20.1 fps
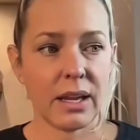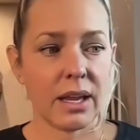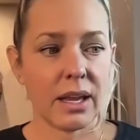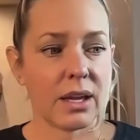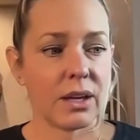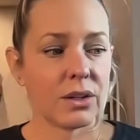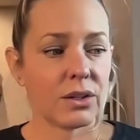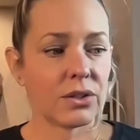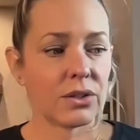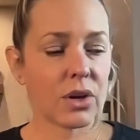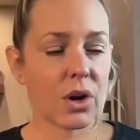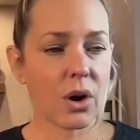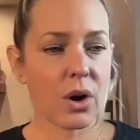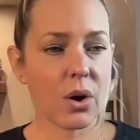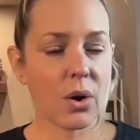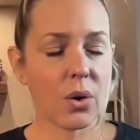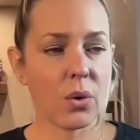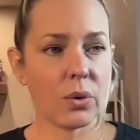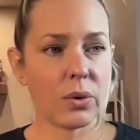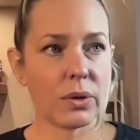
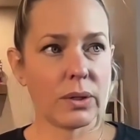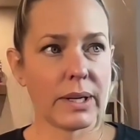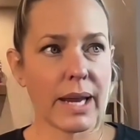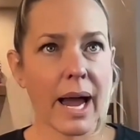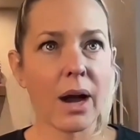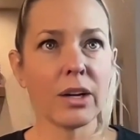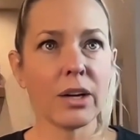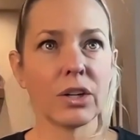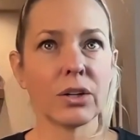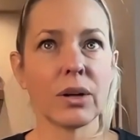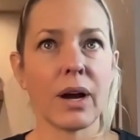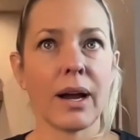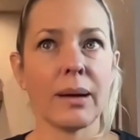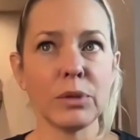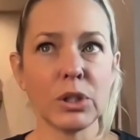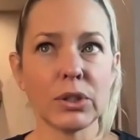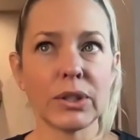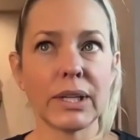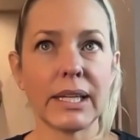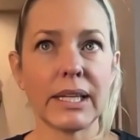So now I'm
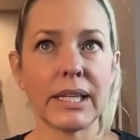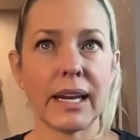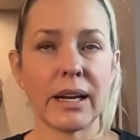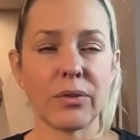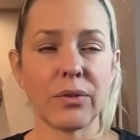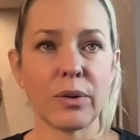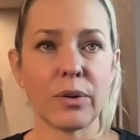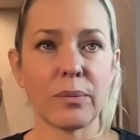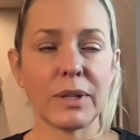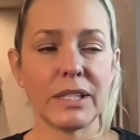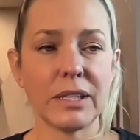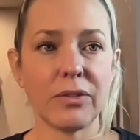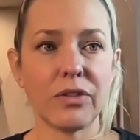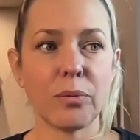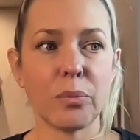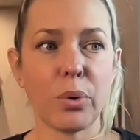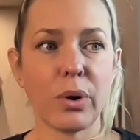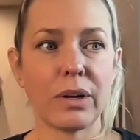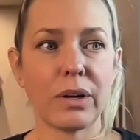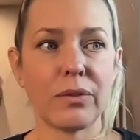looking at it from a
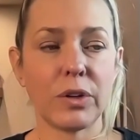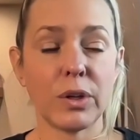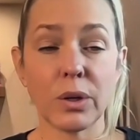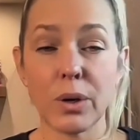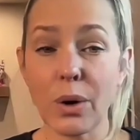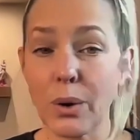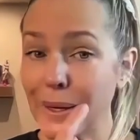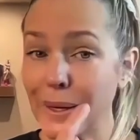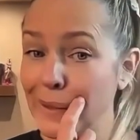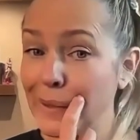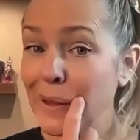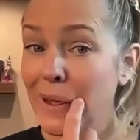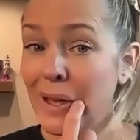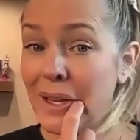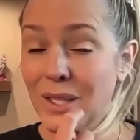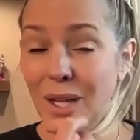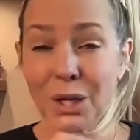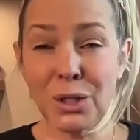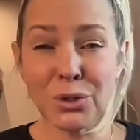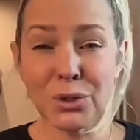different point of view, going,
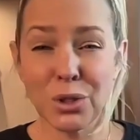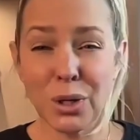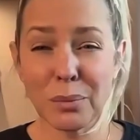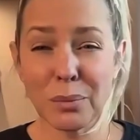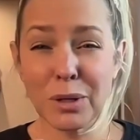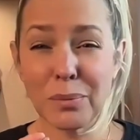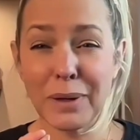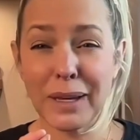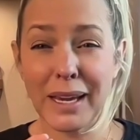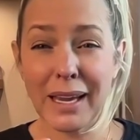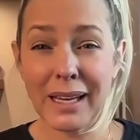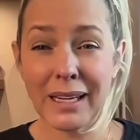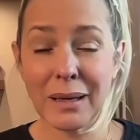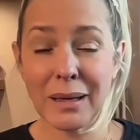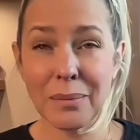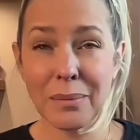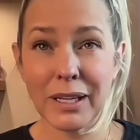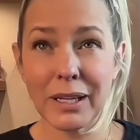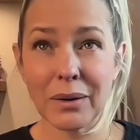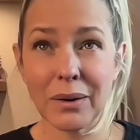Donald Trump could be
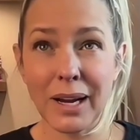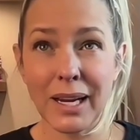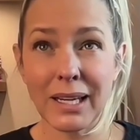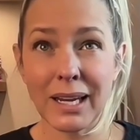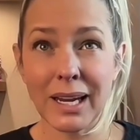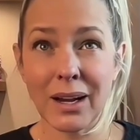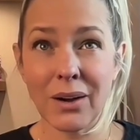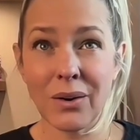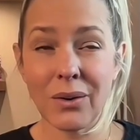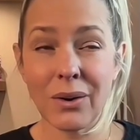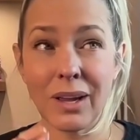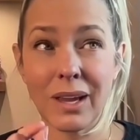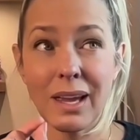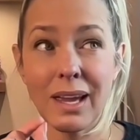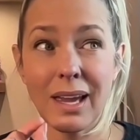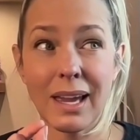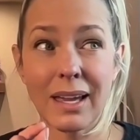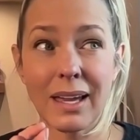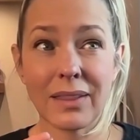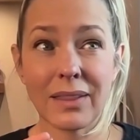anybody right now.
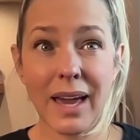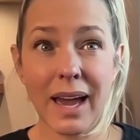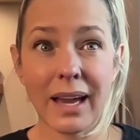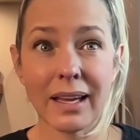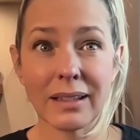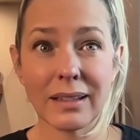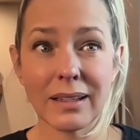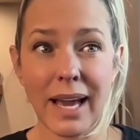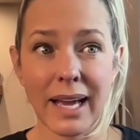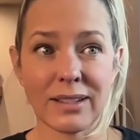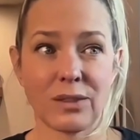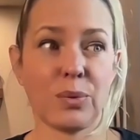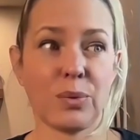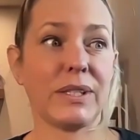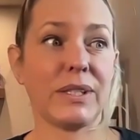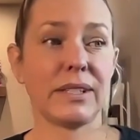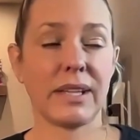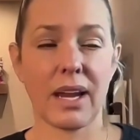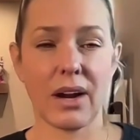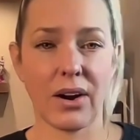And that's what's
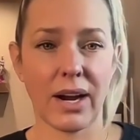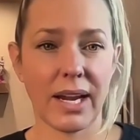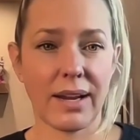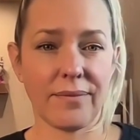scary.